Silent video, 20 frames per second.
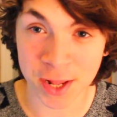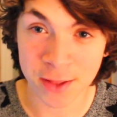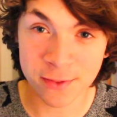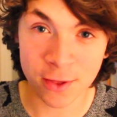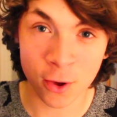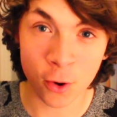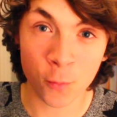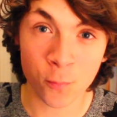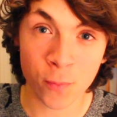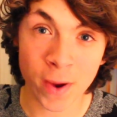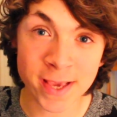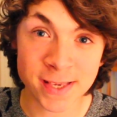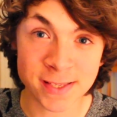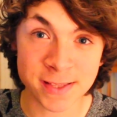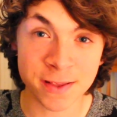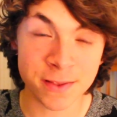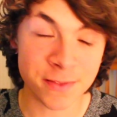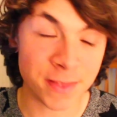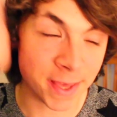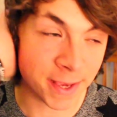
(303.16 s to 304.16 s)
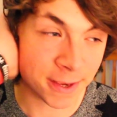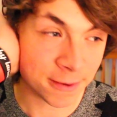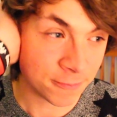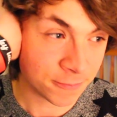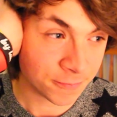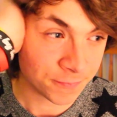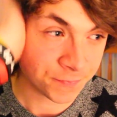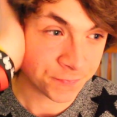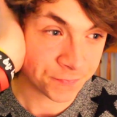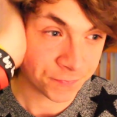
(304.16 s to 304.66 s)
you know the whole bracelet thing
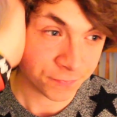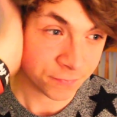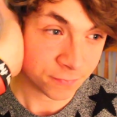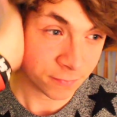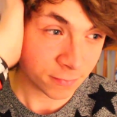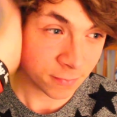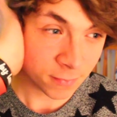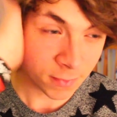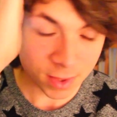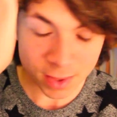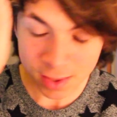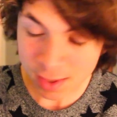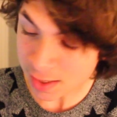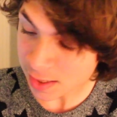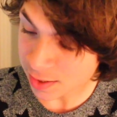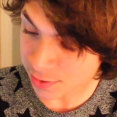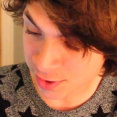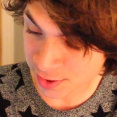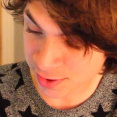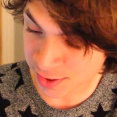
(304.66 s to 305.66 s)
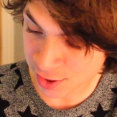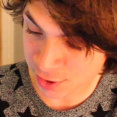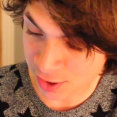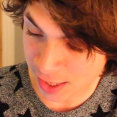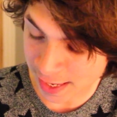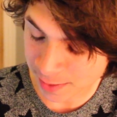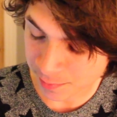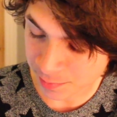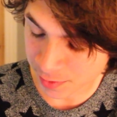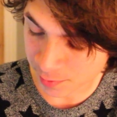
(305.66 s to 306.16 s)
it's just a
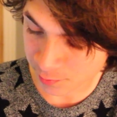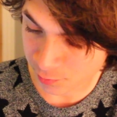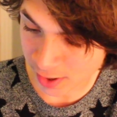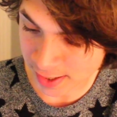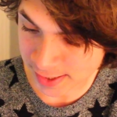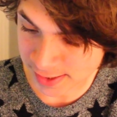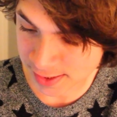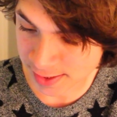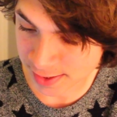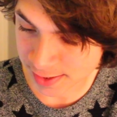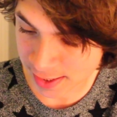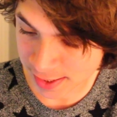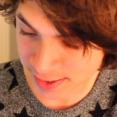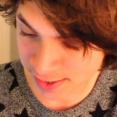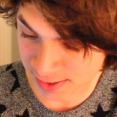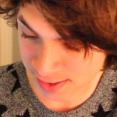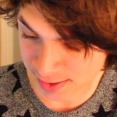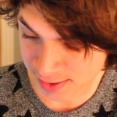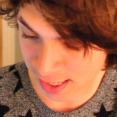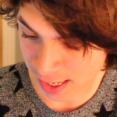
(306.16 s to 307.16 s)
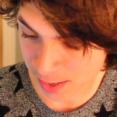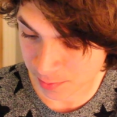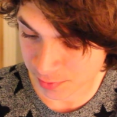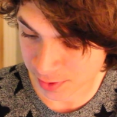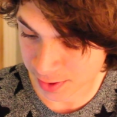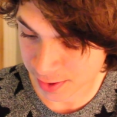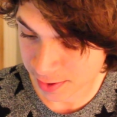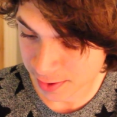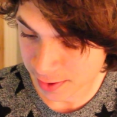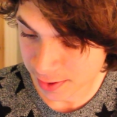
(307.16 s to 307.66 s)
shame that bracelet it's just a shame
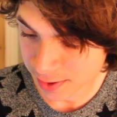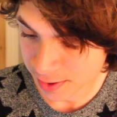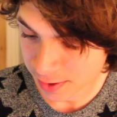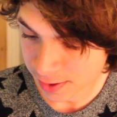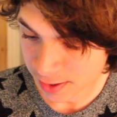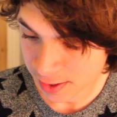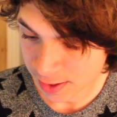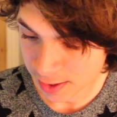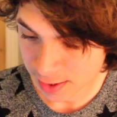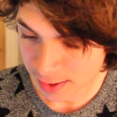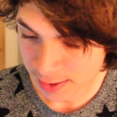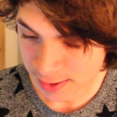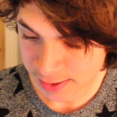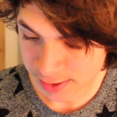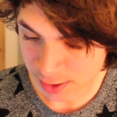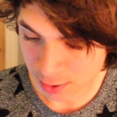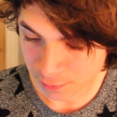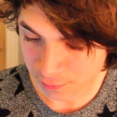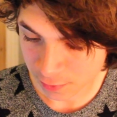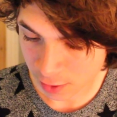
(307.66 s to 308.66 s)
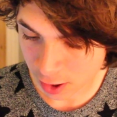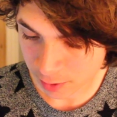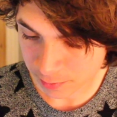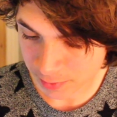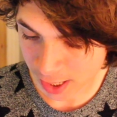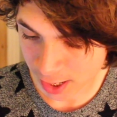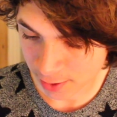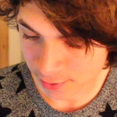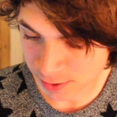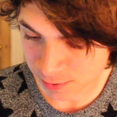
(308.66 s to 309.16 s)
that
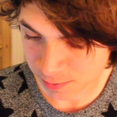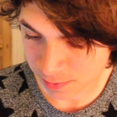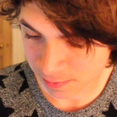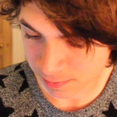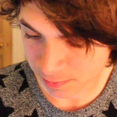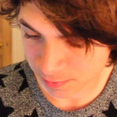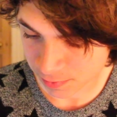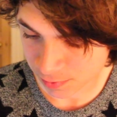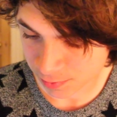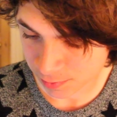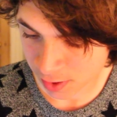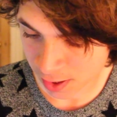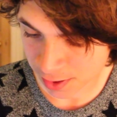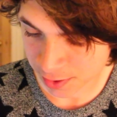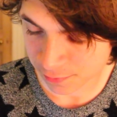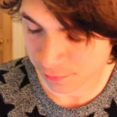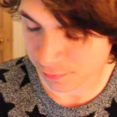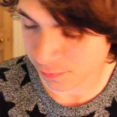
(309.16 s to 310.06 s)
self-harm now is kind